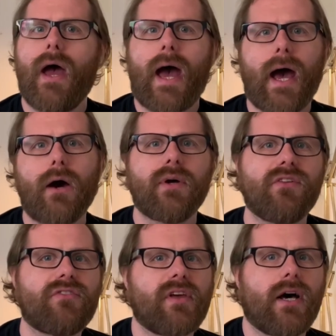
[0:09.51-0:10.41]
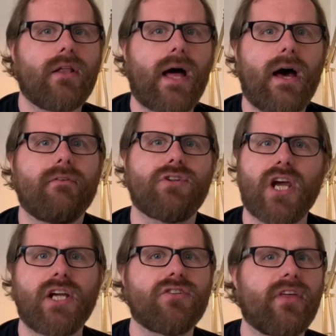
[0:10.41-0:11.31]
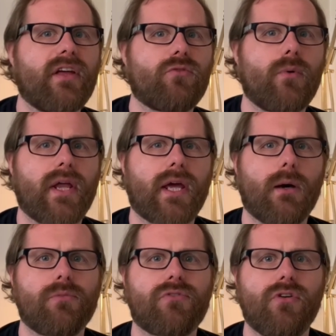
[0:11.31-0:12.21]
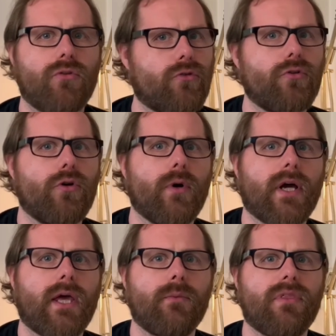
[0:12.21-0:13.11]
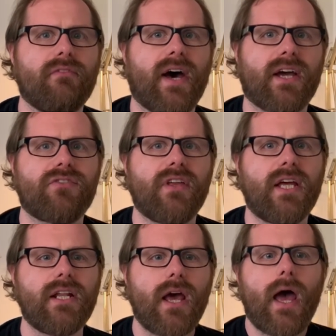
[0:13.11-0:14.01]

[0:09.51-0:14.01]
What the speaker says: how NCL have changed things when it comes to crew working with the vaccine,